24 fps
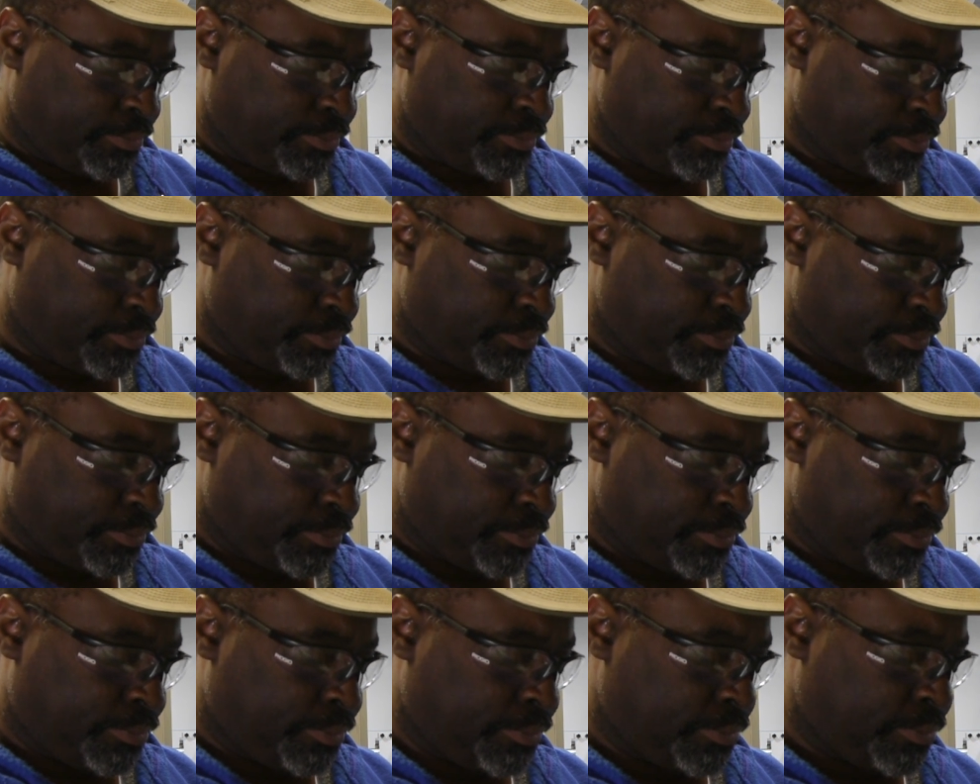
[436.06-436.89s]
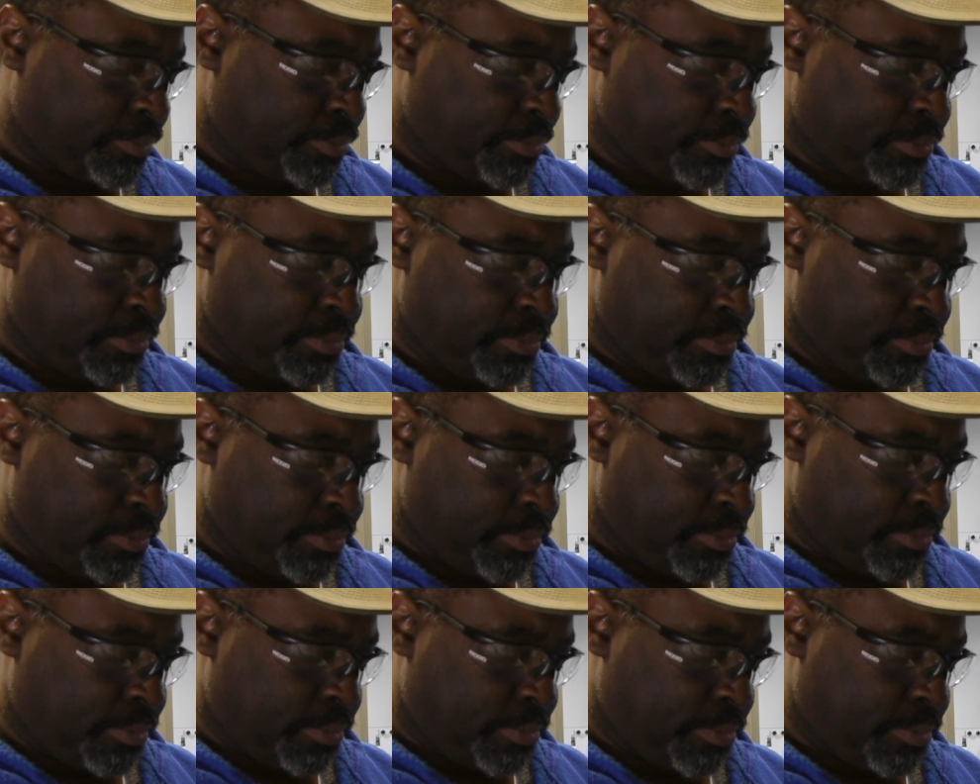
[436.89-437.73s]

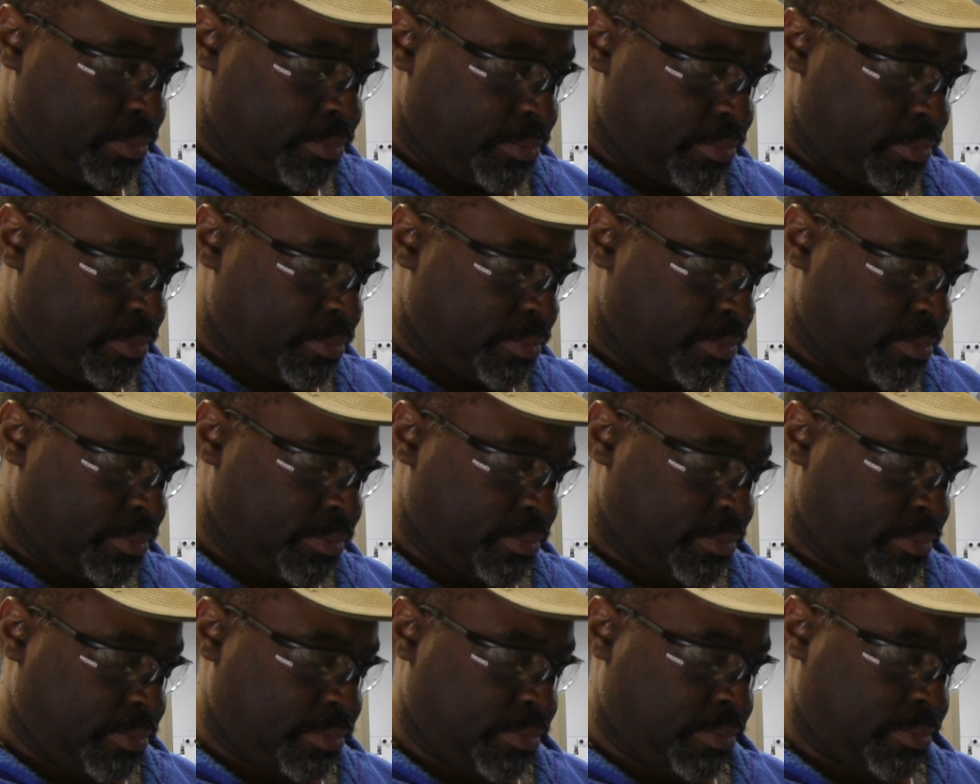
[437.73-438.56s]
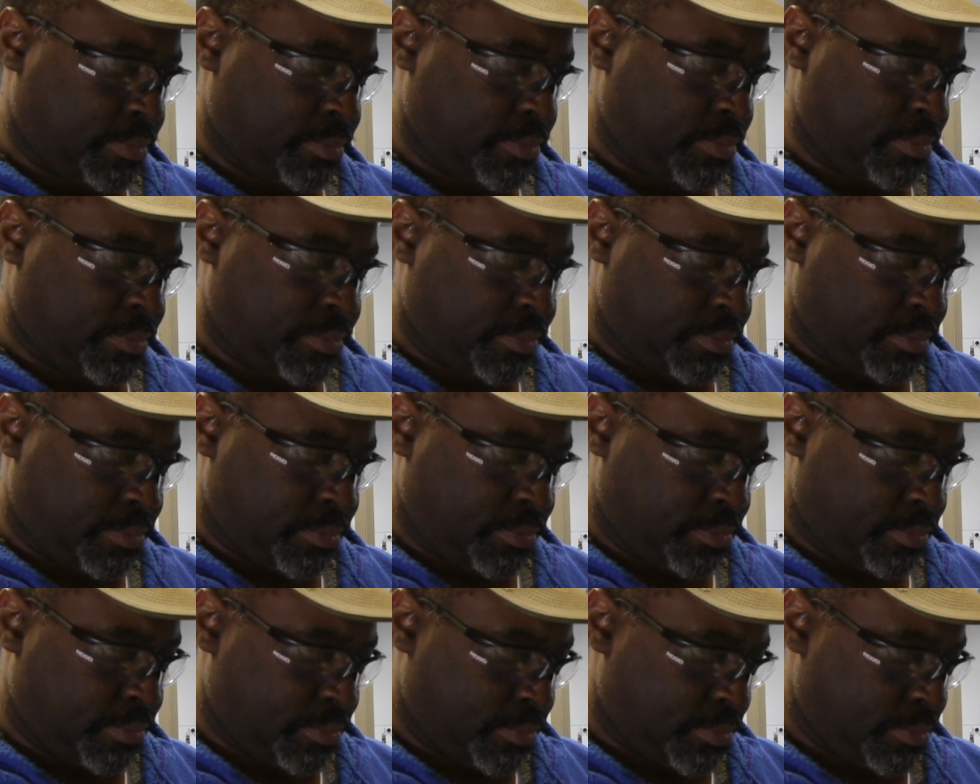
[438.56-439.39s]

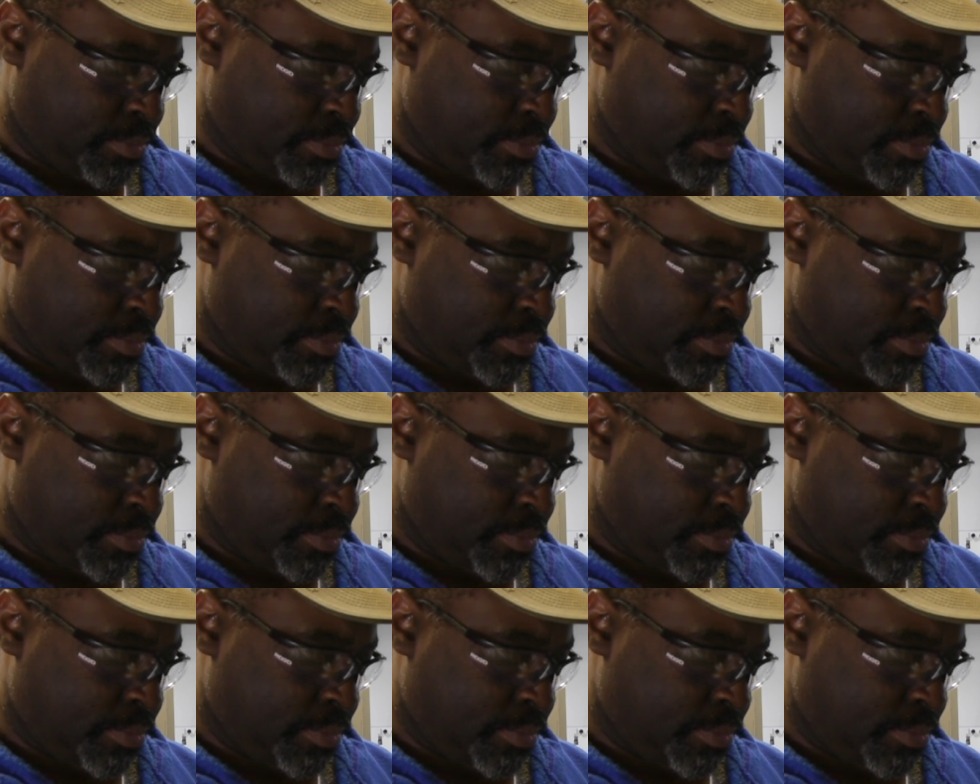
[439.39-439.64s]
[no speech]